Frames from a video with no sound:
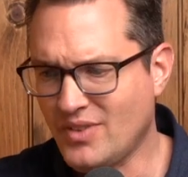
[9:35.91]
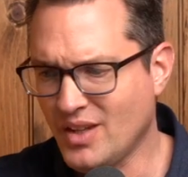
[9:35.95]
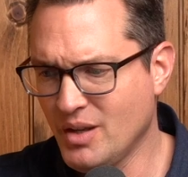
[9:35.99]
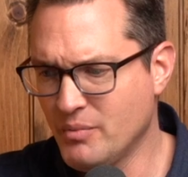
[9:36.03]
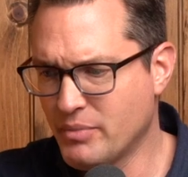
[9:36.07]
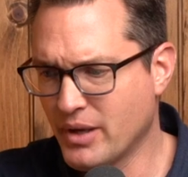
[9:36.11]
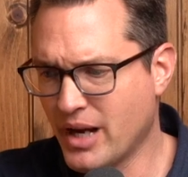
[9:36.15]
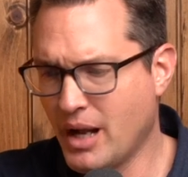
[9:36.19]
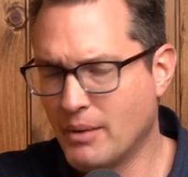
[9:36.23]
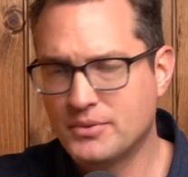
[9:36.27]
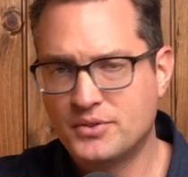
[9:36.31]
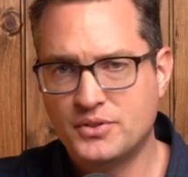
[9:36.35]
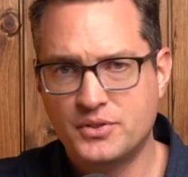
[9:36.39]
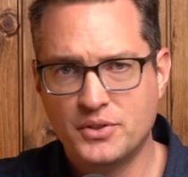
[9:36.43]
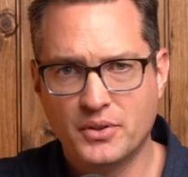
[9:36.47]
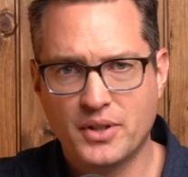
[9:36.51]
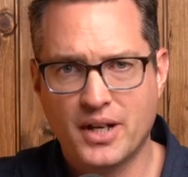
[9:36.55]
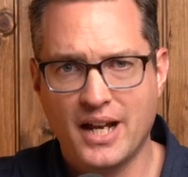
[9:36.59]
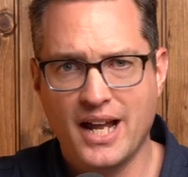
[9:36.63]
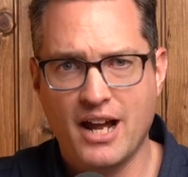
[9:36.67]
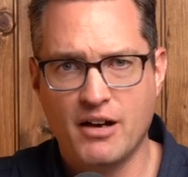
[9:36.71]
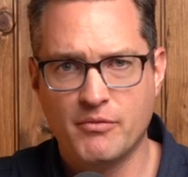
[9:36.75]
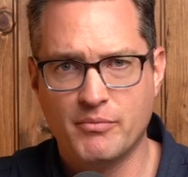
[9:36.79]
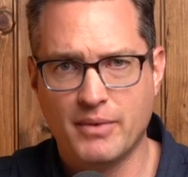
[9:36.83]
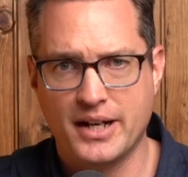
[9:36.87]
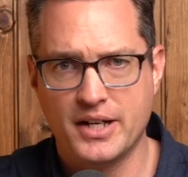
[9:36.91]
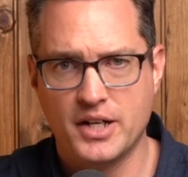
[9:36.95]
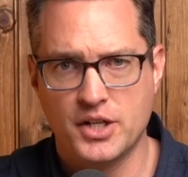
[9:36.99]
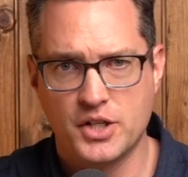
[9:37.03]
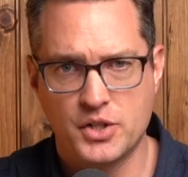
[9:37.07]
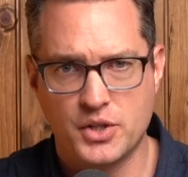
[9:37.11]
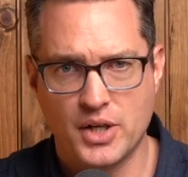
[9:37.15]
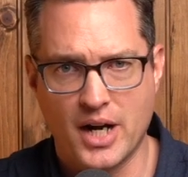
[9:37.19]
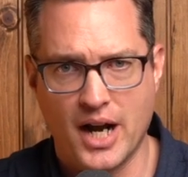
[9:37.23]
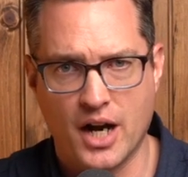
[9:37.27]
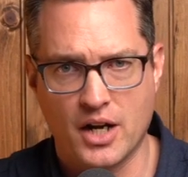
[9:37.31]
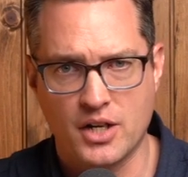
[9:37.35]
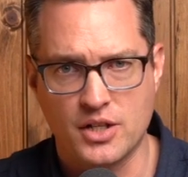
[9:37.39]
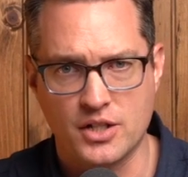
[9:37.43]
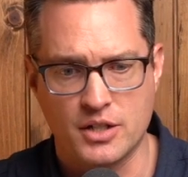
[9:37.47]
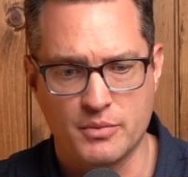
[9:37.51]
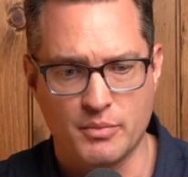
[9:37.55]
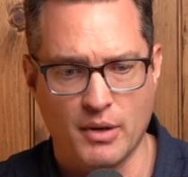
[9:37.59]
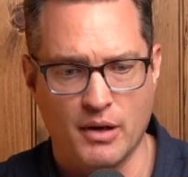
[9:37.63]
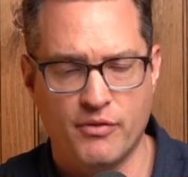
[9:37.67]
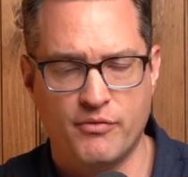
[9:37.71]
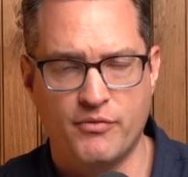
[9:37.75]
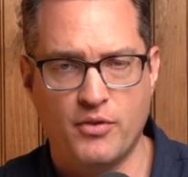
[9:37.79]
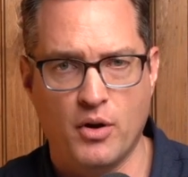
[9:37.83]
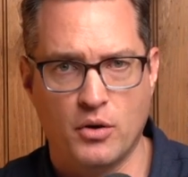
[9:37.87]
but I'm still going to have my distractions.
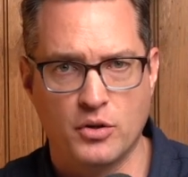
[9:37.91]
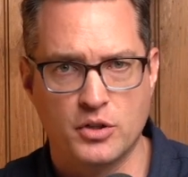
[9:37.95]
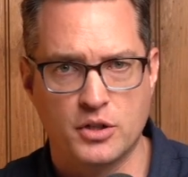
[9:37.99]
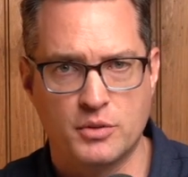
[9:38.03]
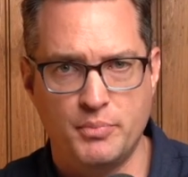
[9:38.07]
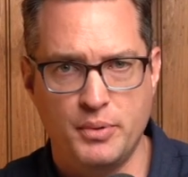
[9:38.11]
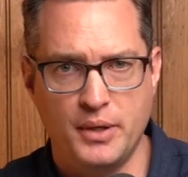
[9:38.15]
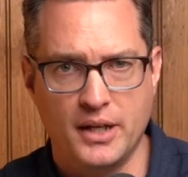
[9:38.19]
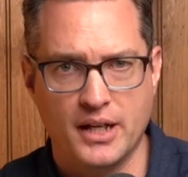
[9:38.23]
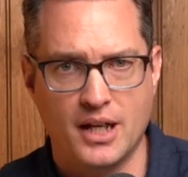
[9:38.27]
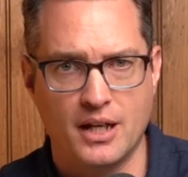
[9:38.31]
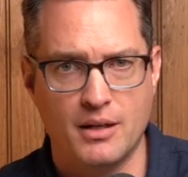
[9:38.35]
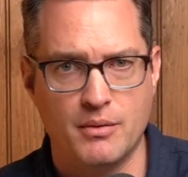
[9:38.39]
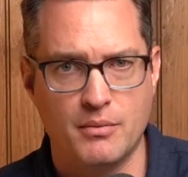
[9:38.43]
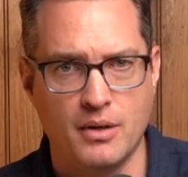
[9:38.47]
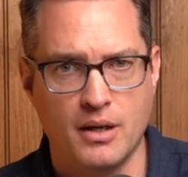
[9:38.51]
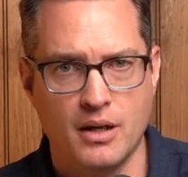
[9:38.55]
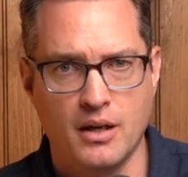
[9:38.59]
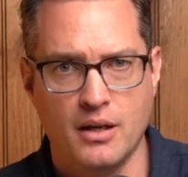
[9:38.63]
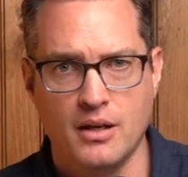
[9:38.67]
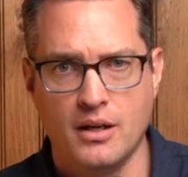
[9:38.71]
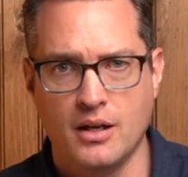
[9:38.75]
My phone's pinging,